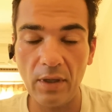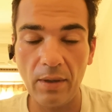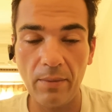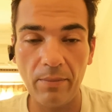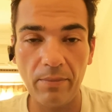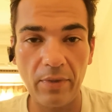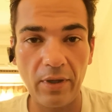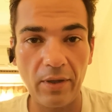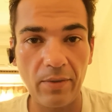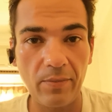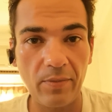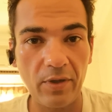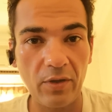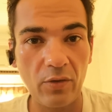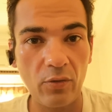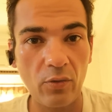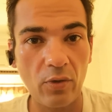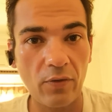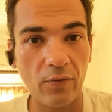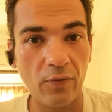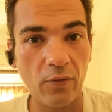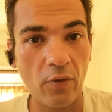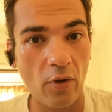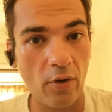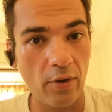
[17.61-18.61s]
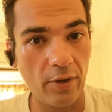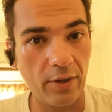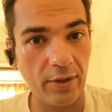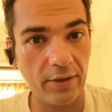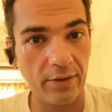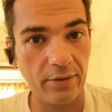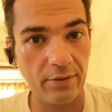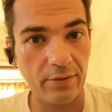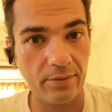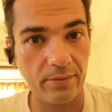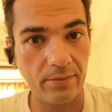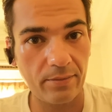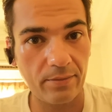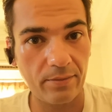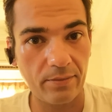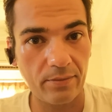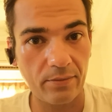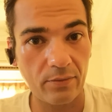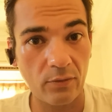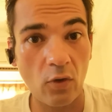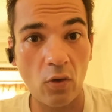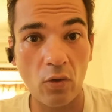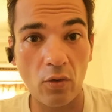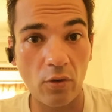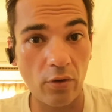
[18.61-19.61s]
maybe you have heard it
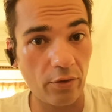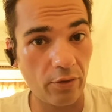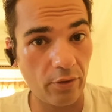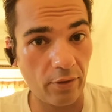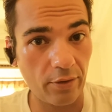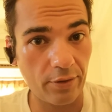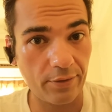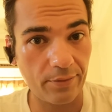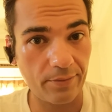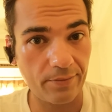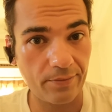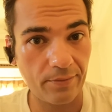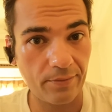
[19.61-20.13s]
or not.